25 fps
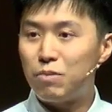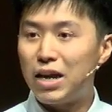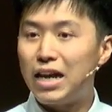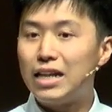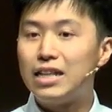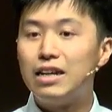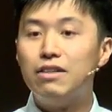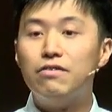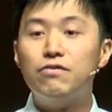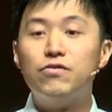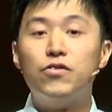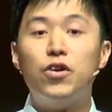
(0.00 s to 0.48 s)

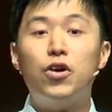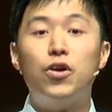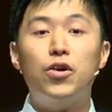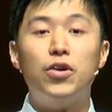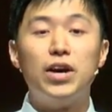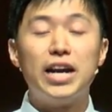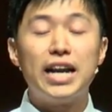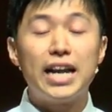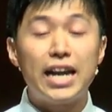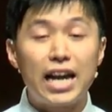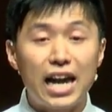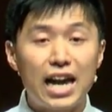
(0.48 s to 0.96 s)
better for
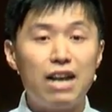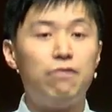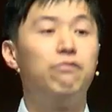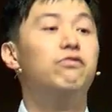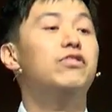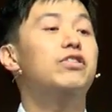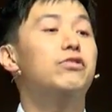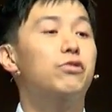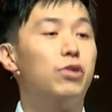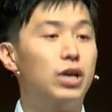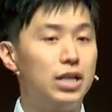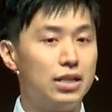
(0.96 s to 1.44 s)

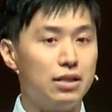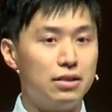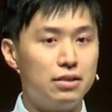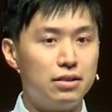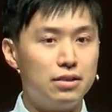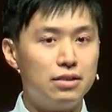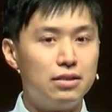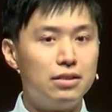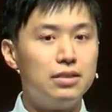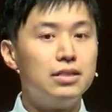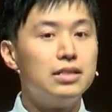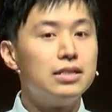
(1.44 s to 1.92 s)
everyone.
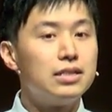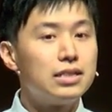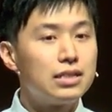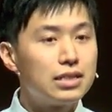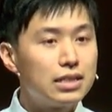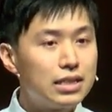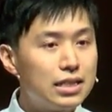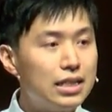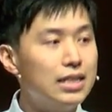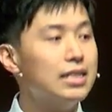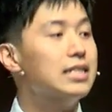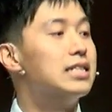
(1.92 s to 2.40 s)

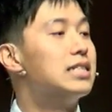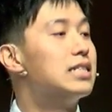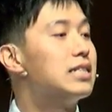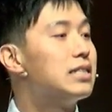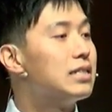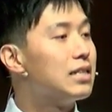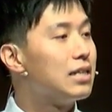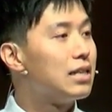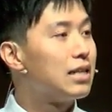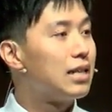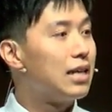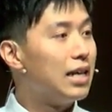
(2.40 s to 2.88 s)
This
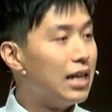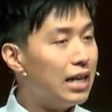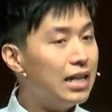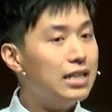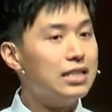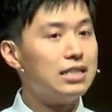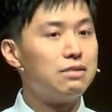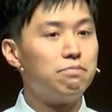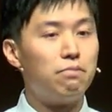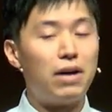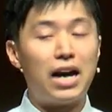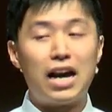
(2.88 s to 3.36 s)

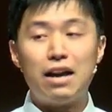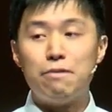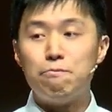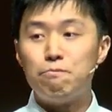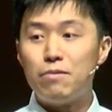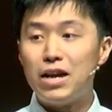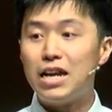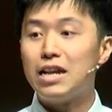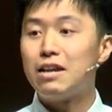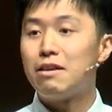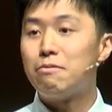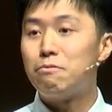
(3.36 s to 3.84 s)
is my
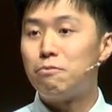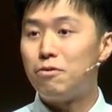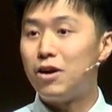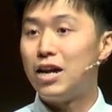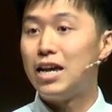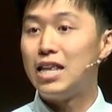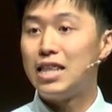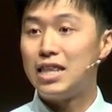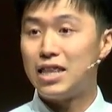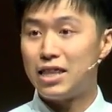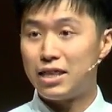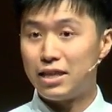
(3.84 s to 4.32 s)
big
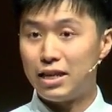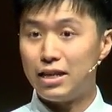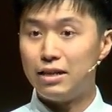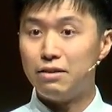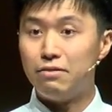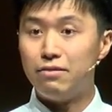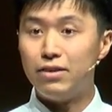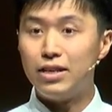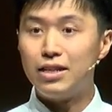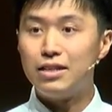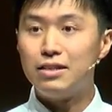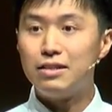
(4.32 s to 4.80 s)
bran
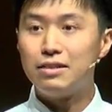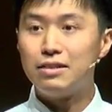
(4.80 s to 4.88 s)
theory.